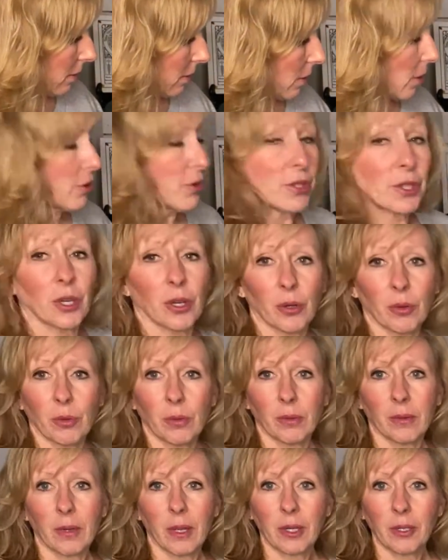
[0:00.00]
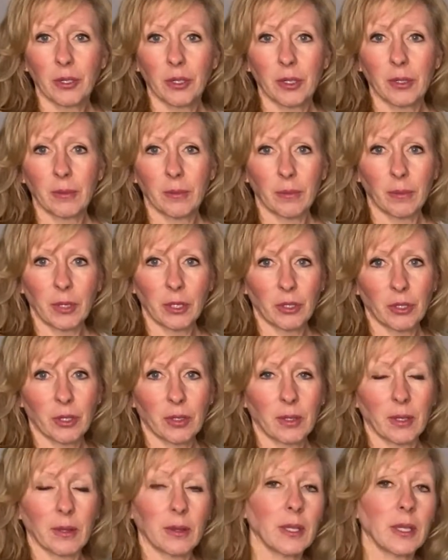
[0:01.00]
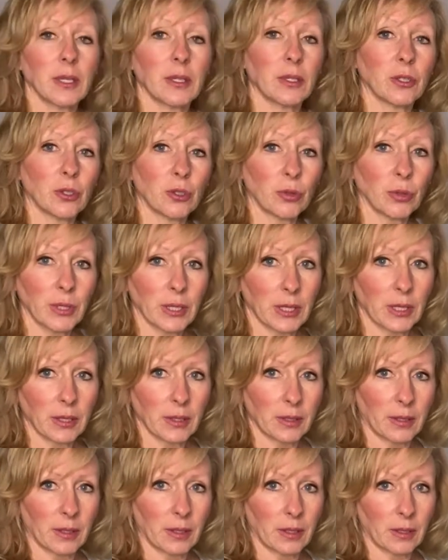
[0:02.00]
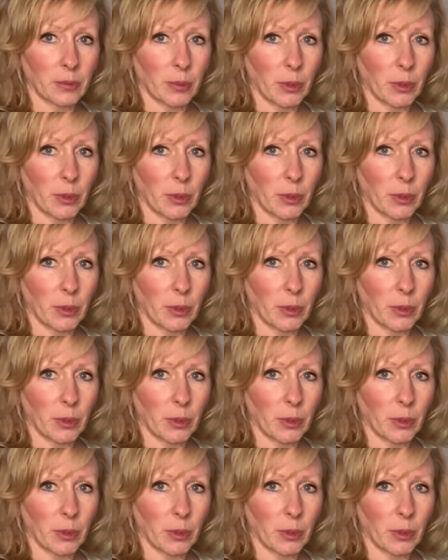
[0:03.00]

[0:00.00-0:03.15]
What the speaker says: also, I should mention that these trees, these